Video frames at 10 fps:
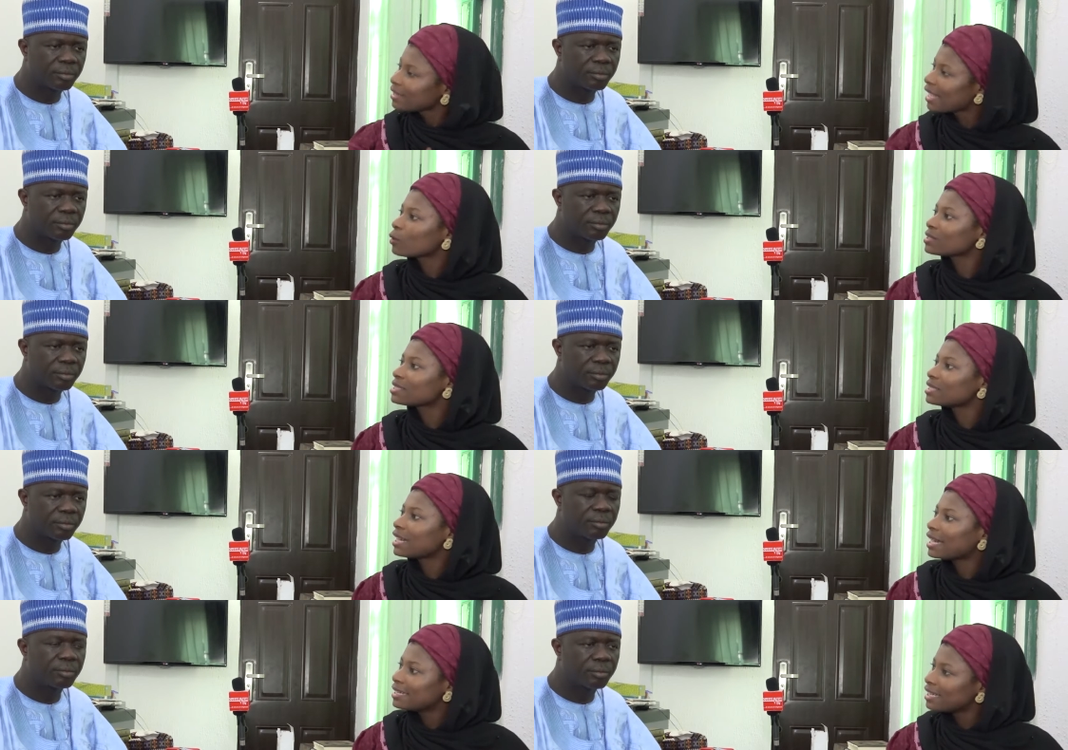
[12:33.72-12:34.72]
Speaker 1: they are not sick
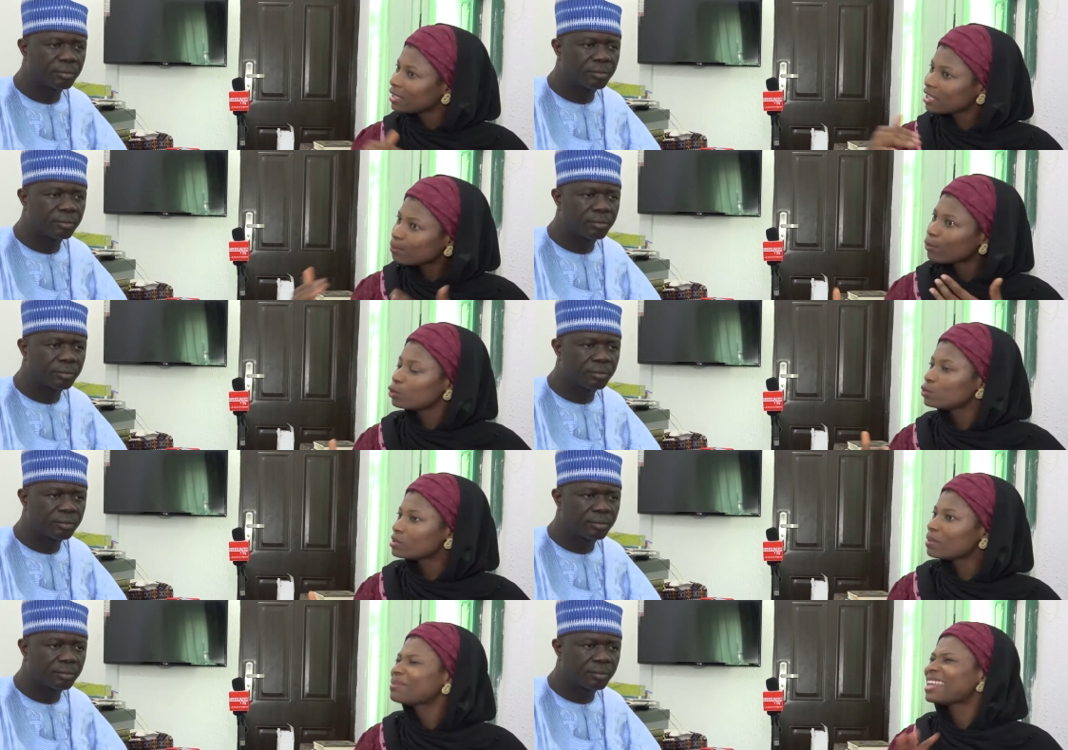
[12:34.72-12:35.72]
and they keep
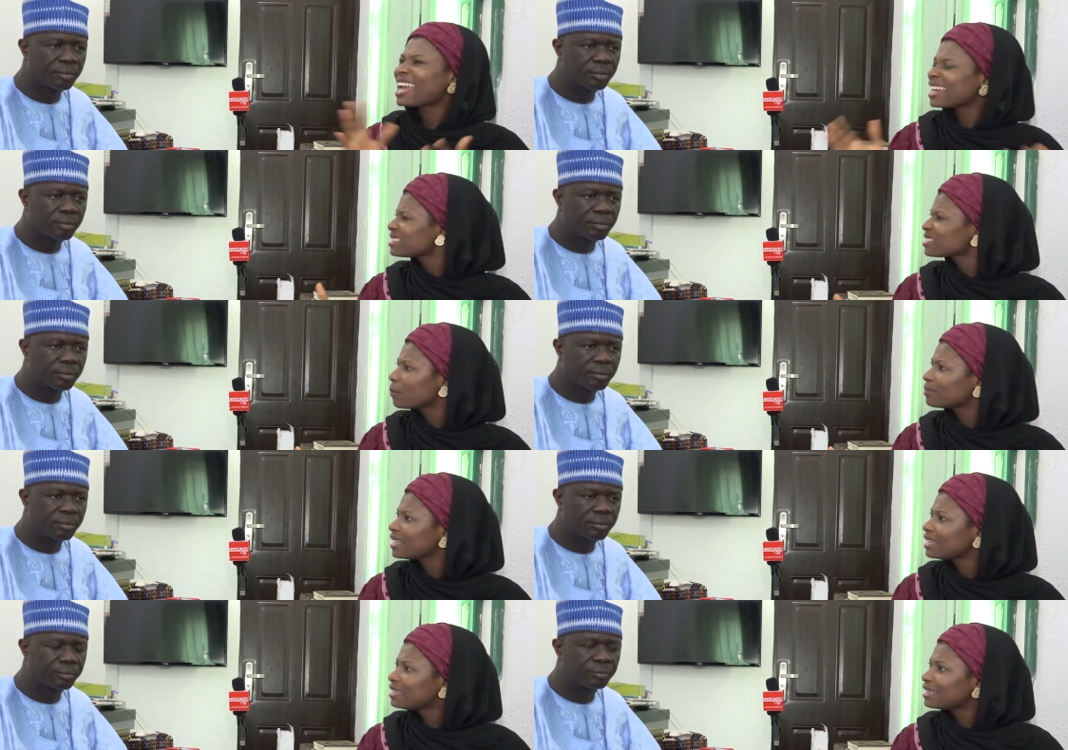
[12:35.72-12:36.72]
polluting. Maybe they ate
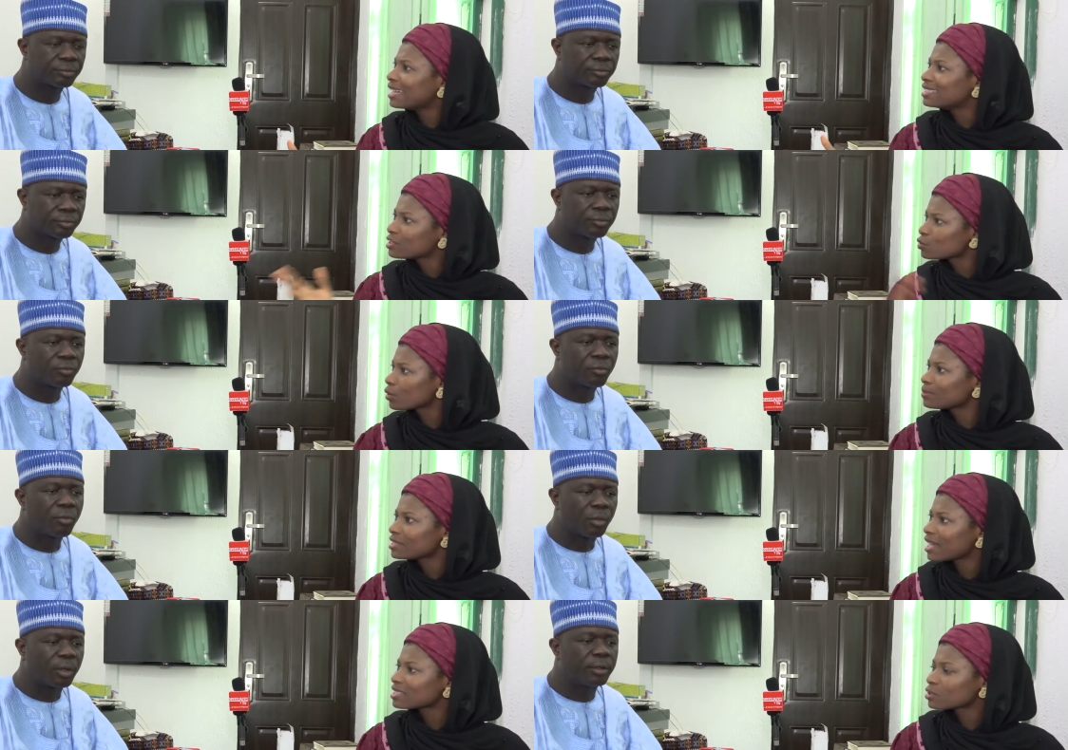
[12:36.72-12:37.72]
something that
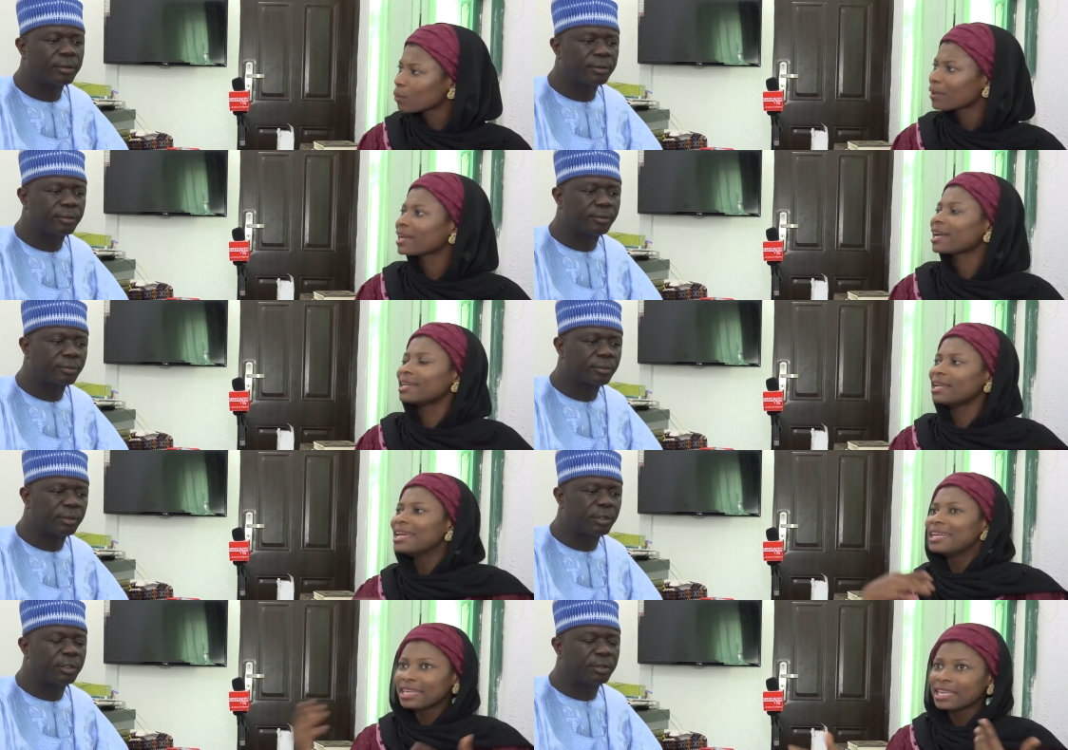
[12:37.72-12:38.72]
disrupts their stomach and
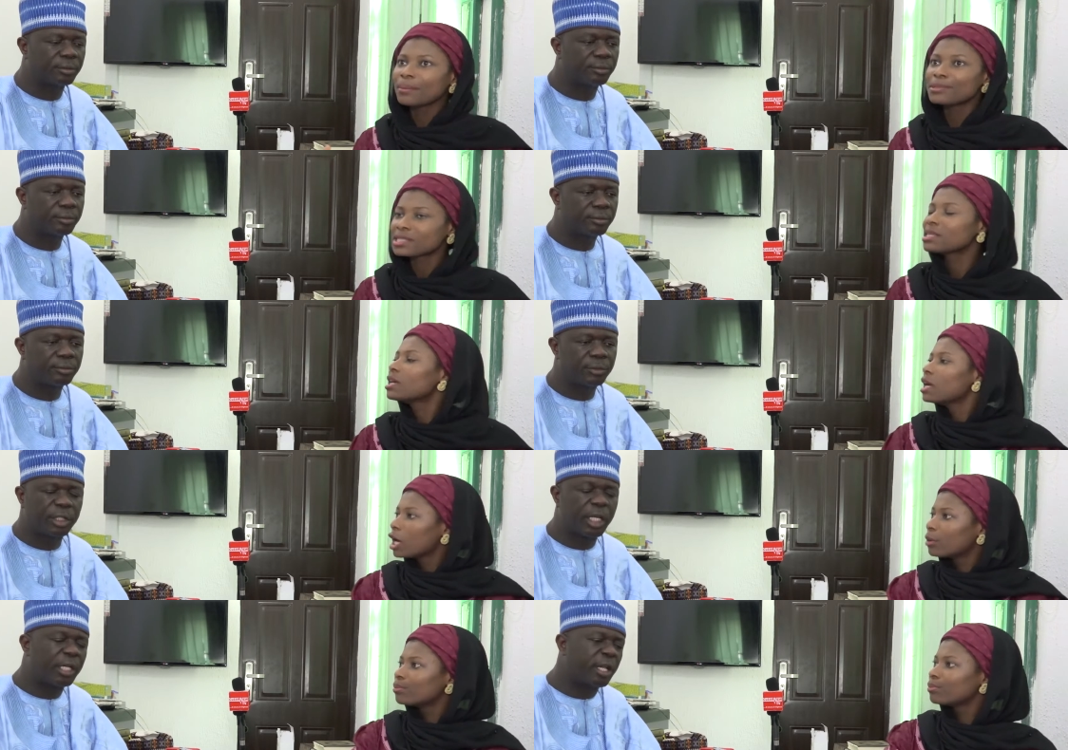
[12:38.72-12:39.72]
they kept.
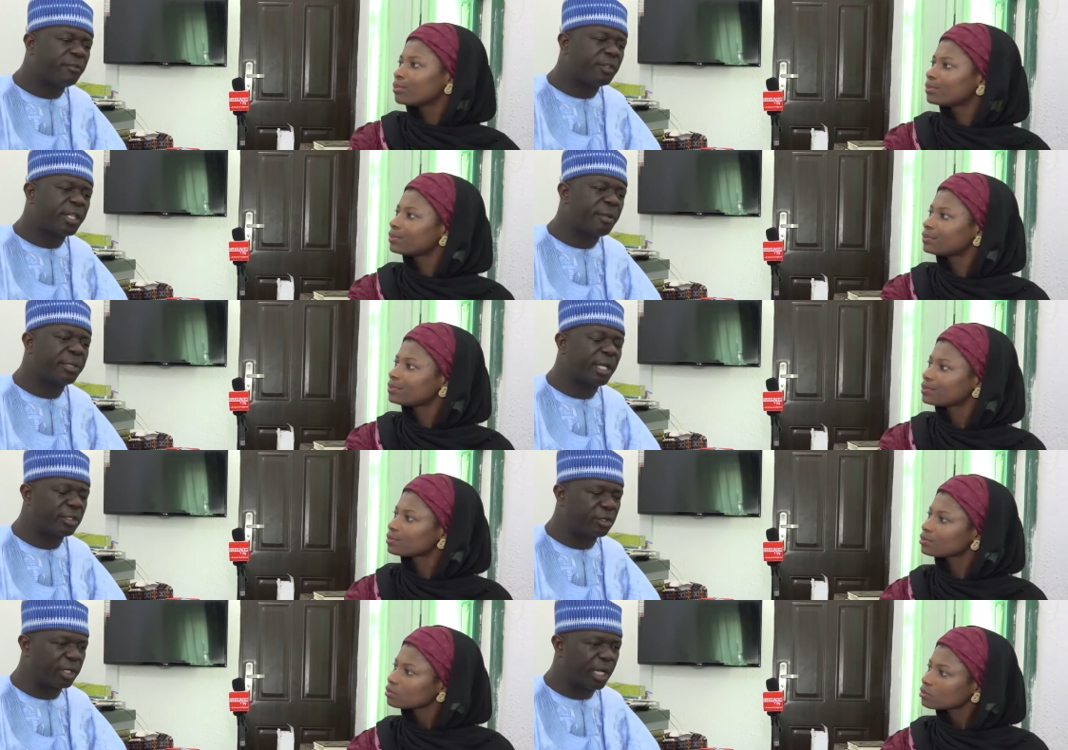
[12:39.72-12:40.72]
Speaker 2: Um, yeah, they are the same
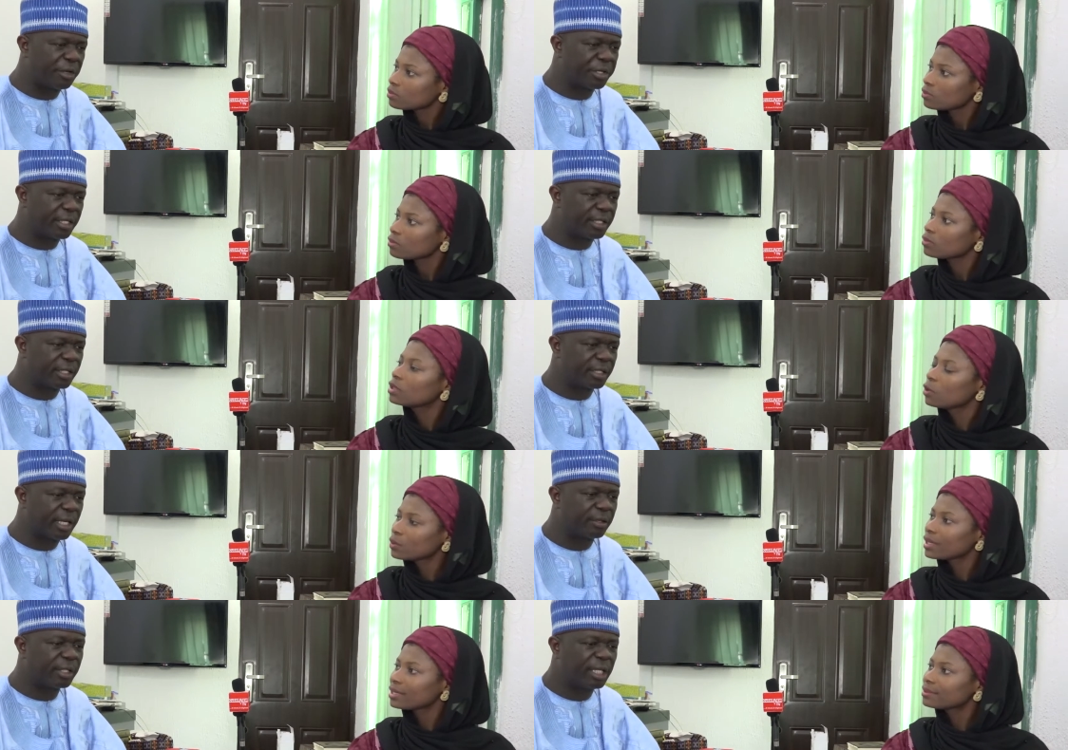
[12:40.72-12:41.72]
category. Are you getting it
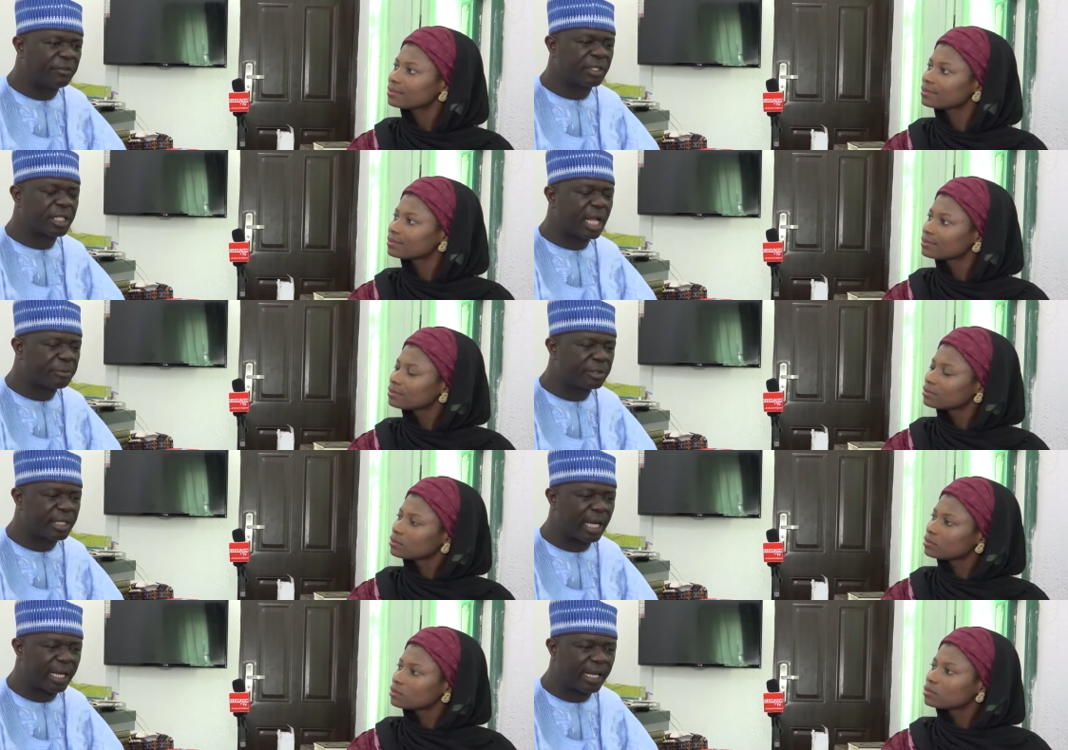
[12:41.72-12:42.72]
okay. now? If it
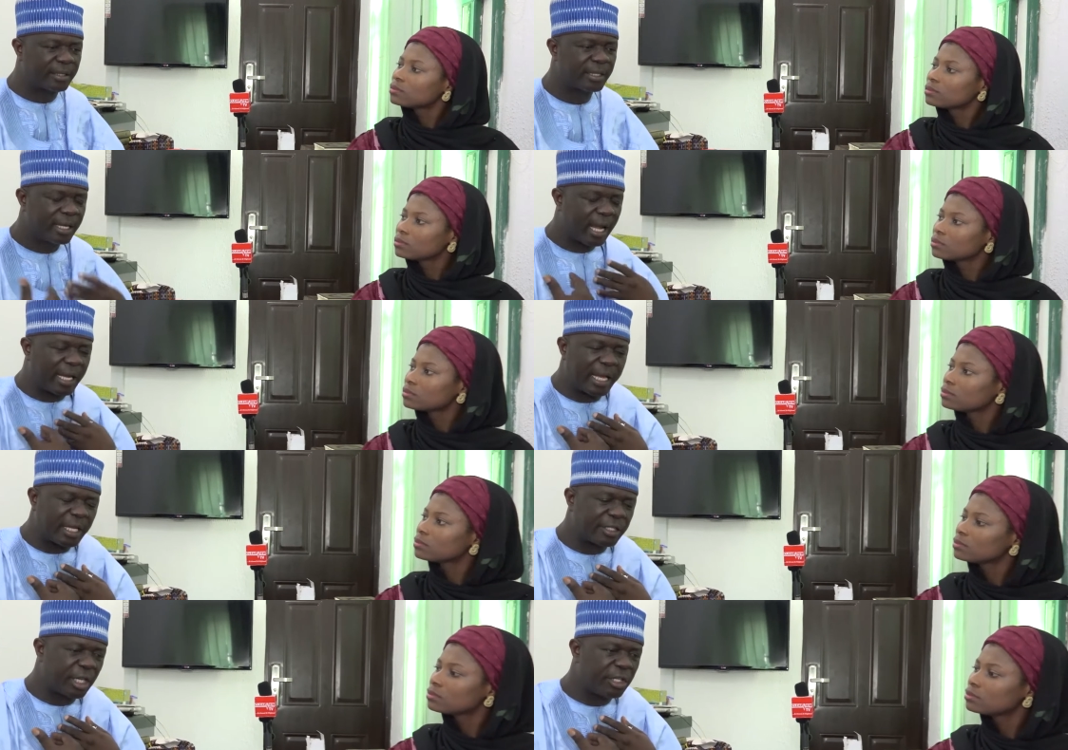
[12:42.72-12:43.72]
happens like that, and
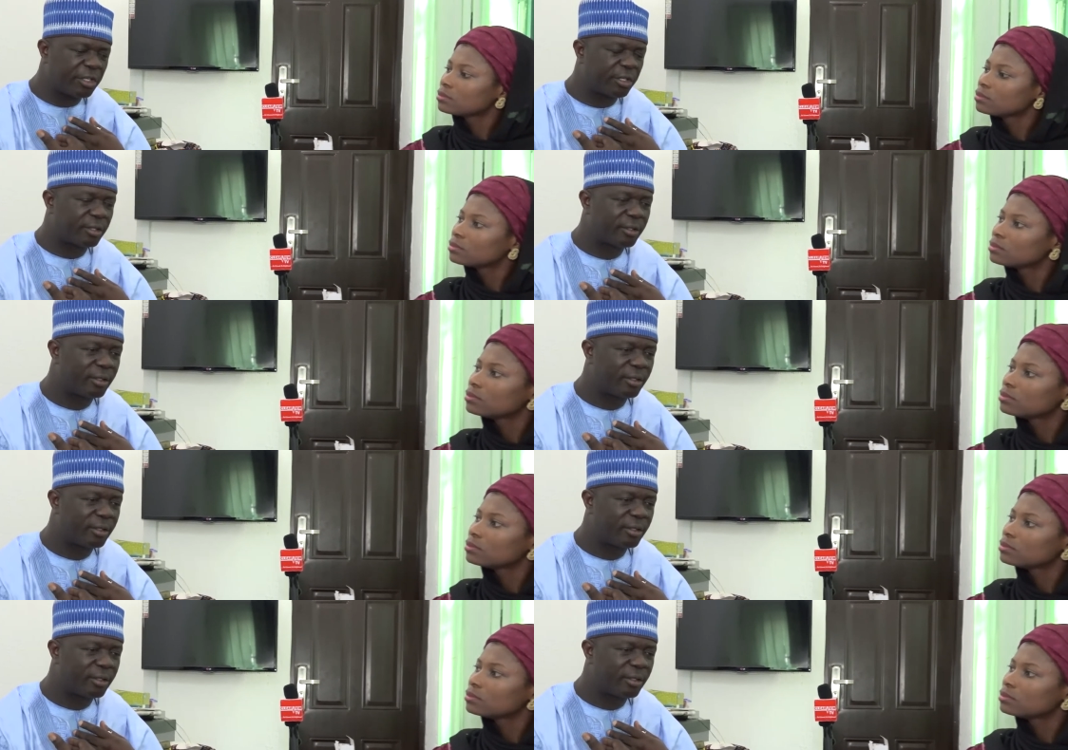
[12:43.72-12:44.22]
their intention